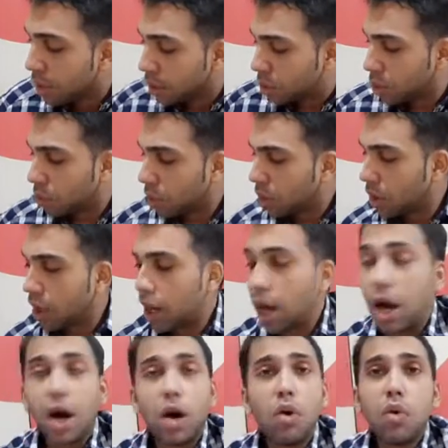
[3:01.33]
So
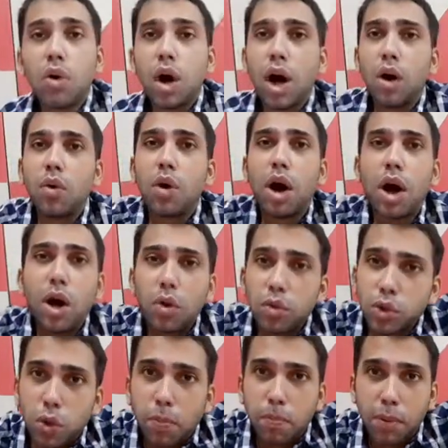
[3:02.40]
how
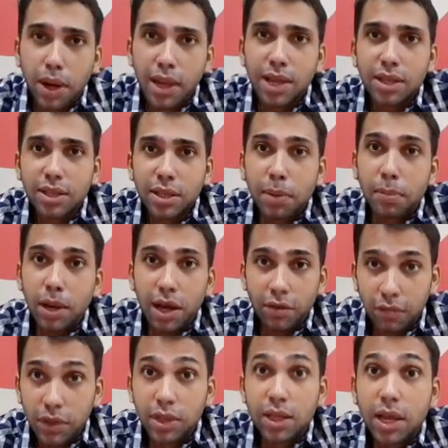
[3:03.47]
to play
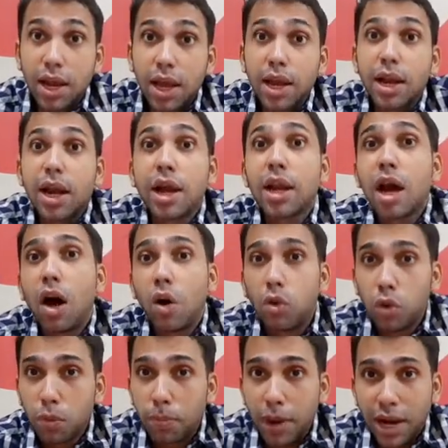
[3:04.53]
tabla with the lehra and how
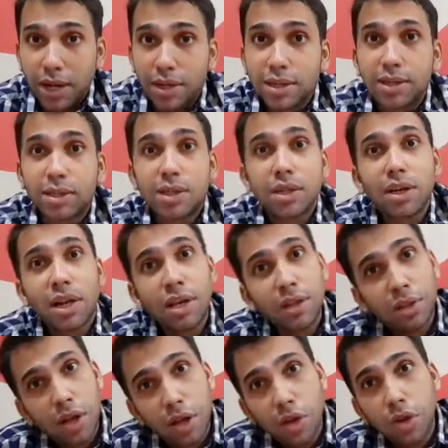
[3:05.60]
to practice it in
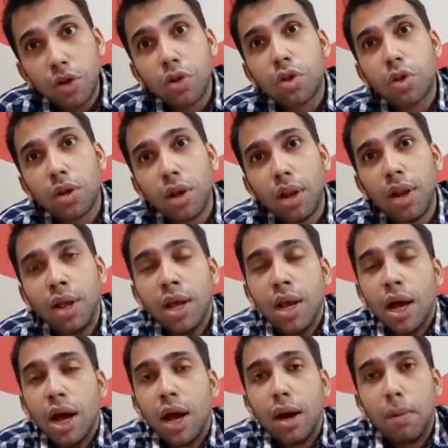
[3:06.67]
the initial
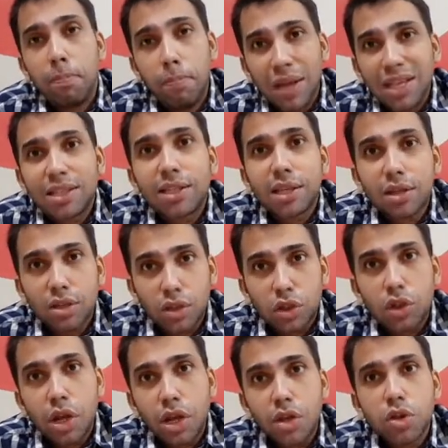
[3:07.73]
basic
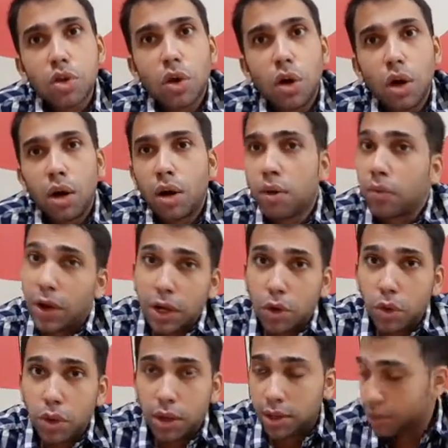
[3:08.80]
stage while
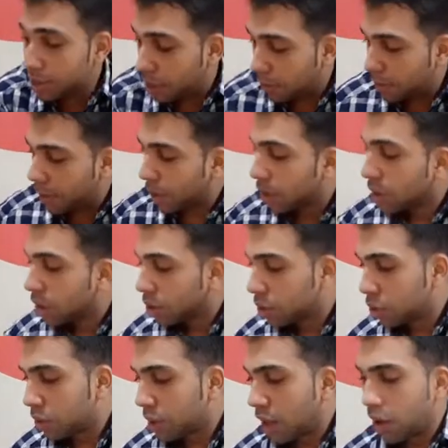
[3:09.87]
you learn tabla.
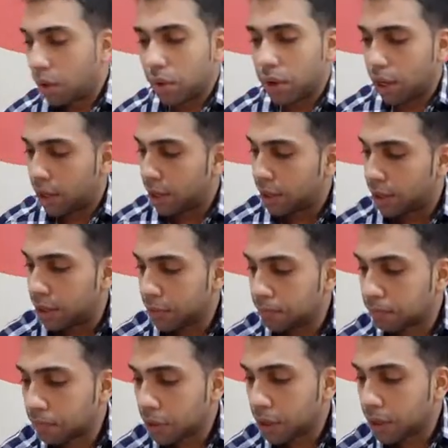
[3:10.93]
So
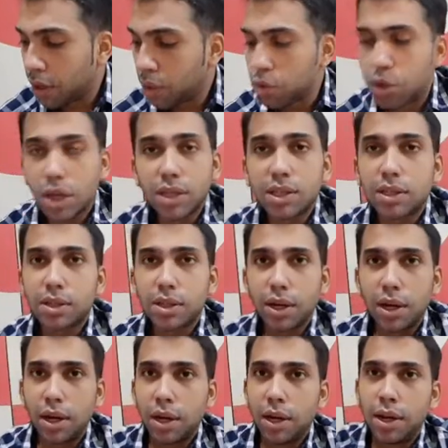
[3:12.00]
now just
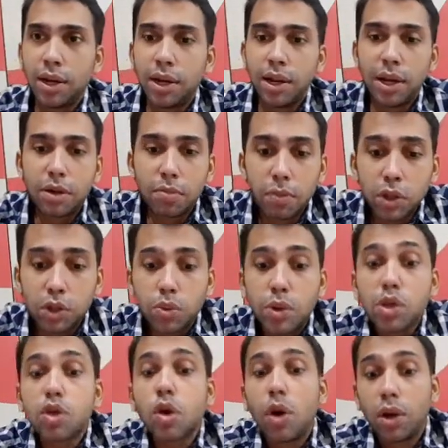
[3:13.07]
let me
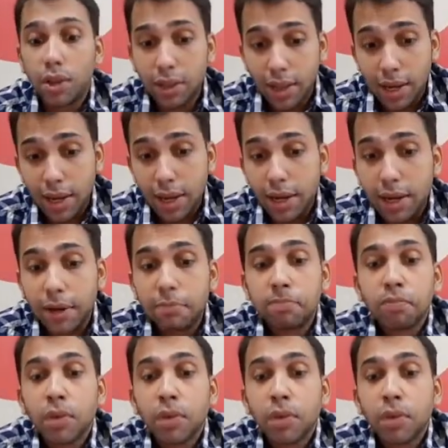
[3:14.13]
switch on the lehra.